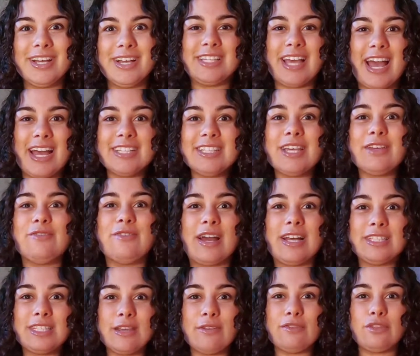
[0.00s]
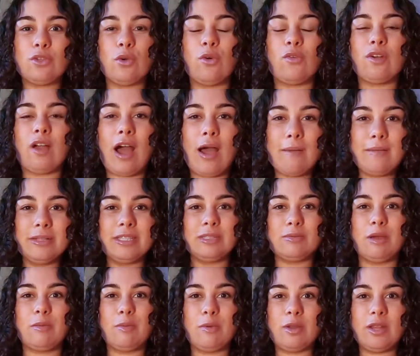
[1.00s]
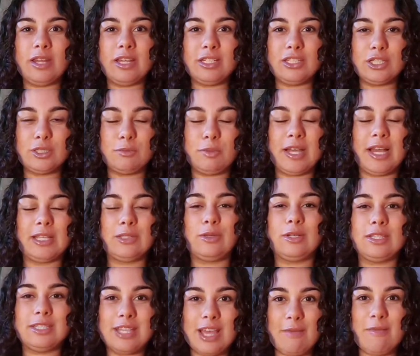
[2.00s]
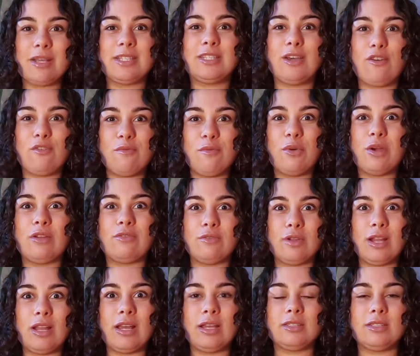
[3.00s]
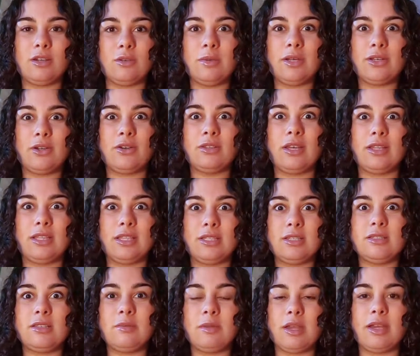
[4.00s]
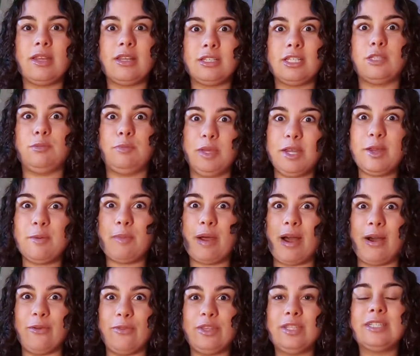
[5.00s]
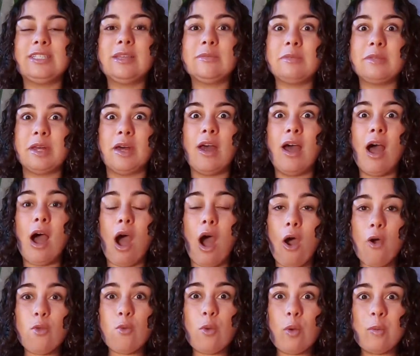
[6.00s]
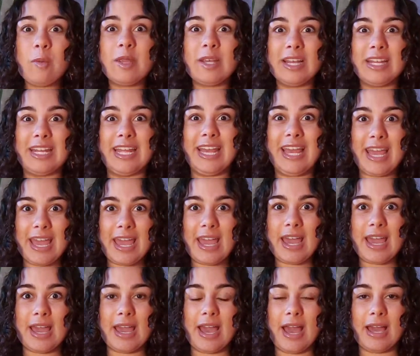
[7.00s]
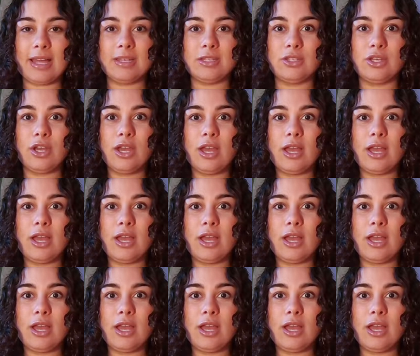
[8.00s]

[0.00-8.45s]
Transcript: as I've sort of come into my body and just began to accept myself more, I've realized, oh my God, like this is something I need to speak about. This is something that other women are going to hear. And